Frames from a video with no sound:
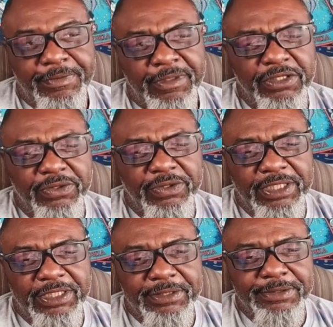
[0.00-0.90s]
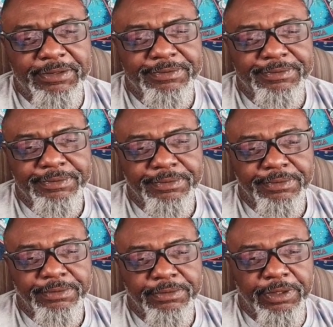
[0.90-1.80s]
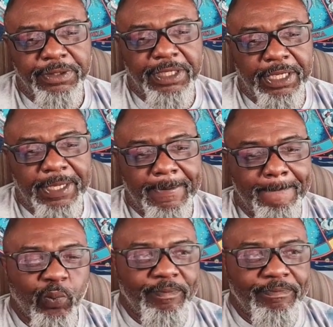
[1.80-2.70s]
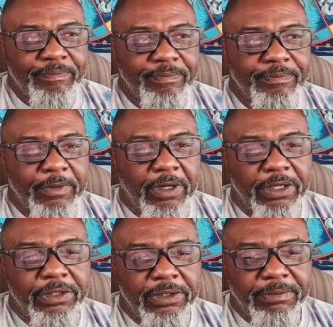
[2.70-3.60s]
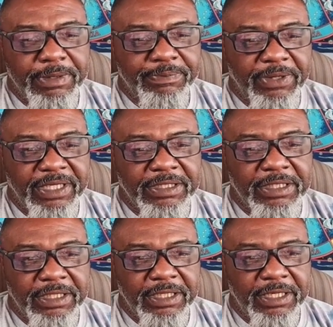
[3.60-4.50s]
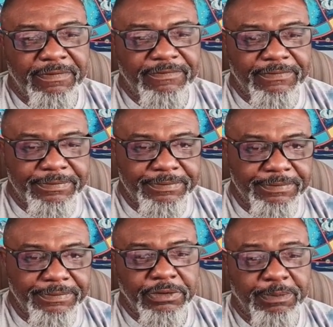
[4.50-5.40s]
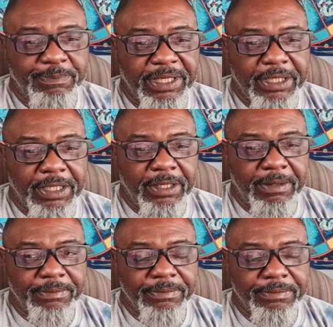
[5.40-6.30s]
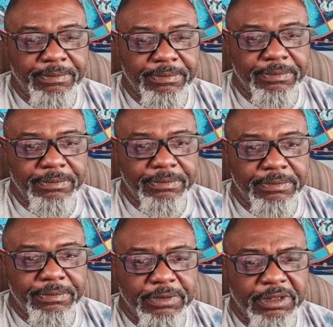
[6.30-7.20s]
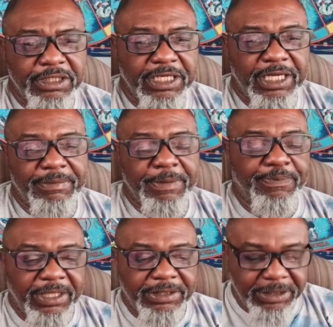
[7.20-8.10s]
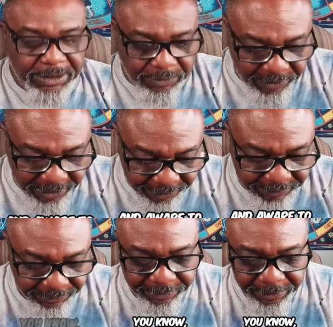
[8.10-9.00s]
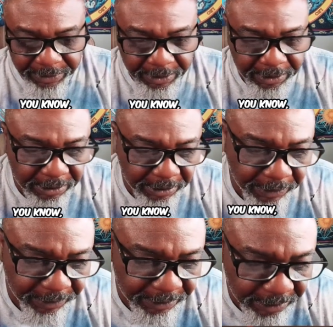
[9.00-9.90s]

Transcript: do this, do that. Are you going to be present enough to pick up? Because you got to be present and aware to, you know,